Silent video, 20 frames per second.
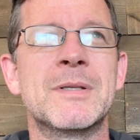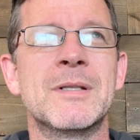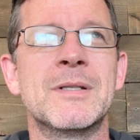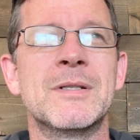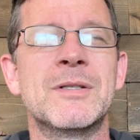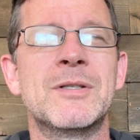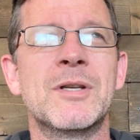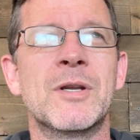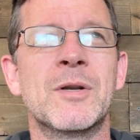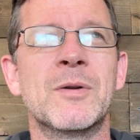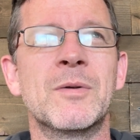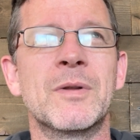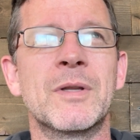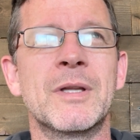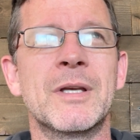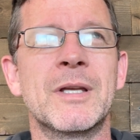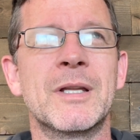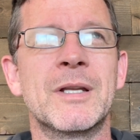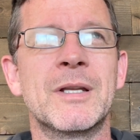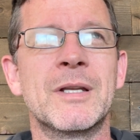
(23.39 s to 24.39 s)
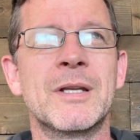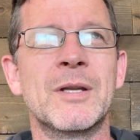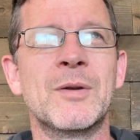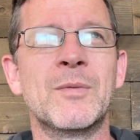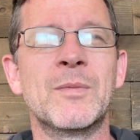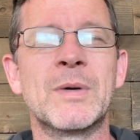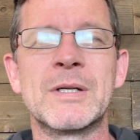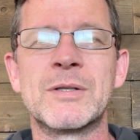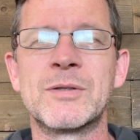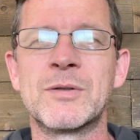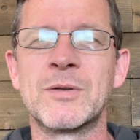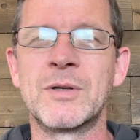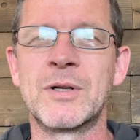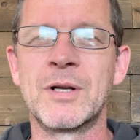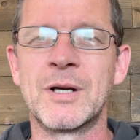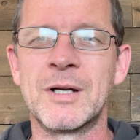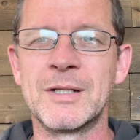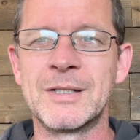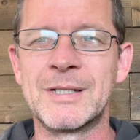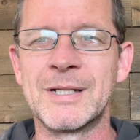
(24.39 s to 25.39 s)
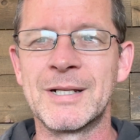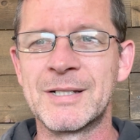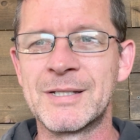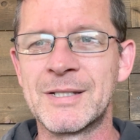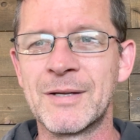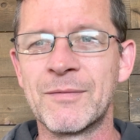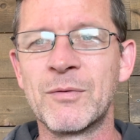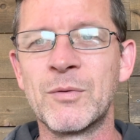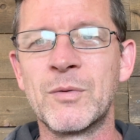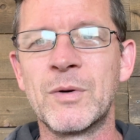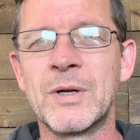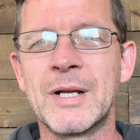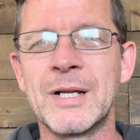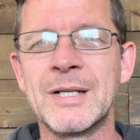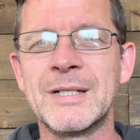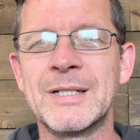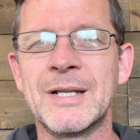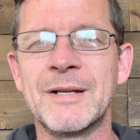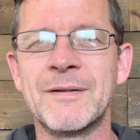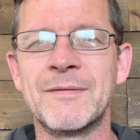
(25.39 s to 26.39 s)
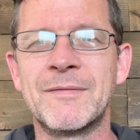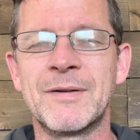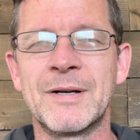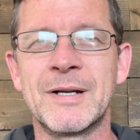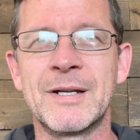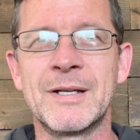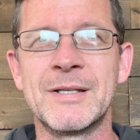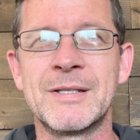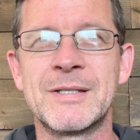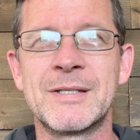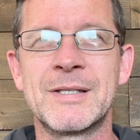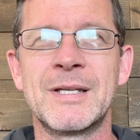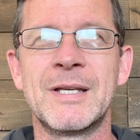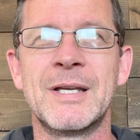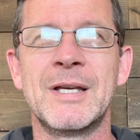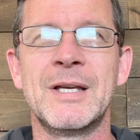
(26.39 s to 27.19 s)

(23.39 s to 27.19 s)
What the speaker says: and generally in Western context, everyone identifies